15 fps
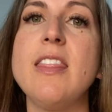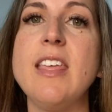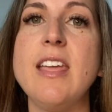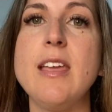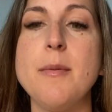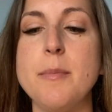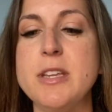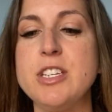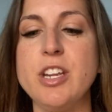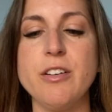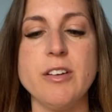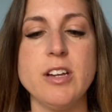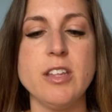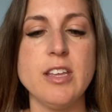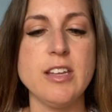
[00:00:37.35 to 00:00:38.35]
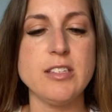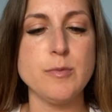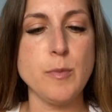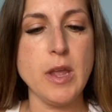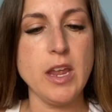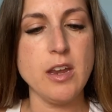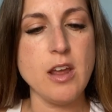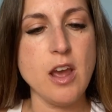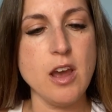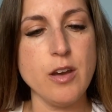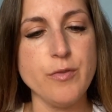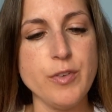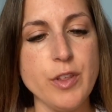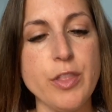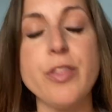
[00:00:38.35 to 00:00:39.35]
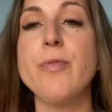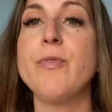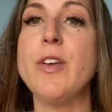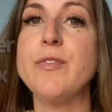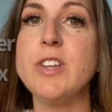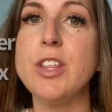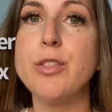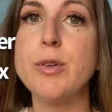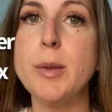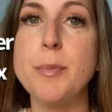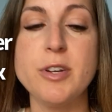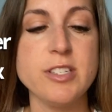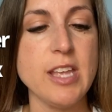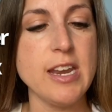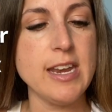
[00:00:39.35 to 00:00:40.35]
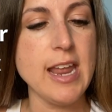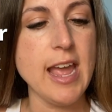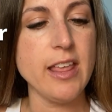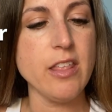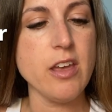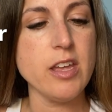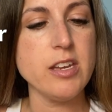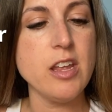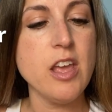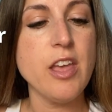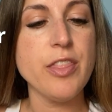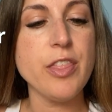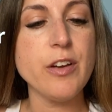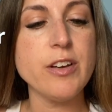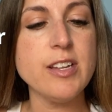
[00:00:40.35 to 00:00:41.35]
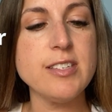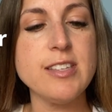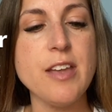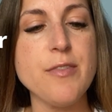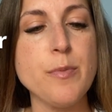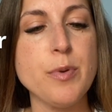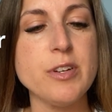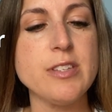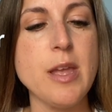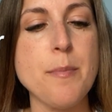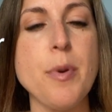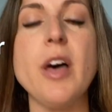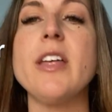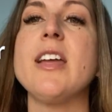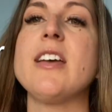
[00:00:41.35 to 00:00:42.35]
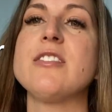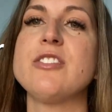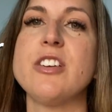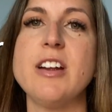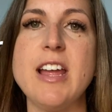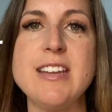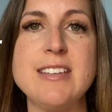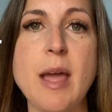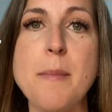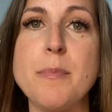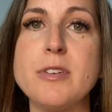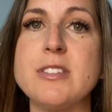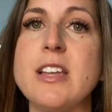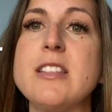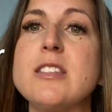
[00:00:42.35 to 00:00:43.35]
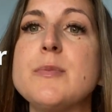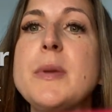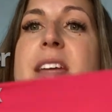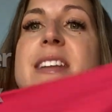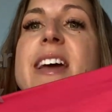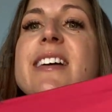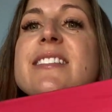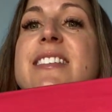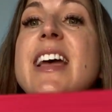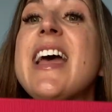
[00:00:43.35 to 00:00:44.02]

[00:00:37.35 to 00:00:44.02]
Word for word: The material is made of 53% nylon, 37% polyester, and 10% spandex,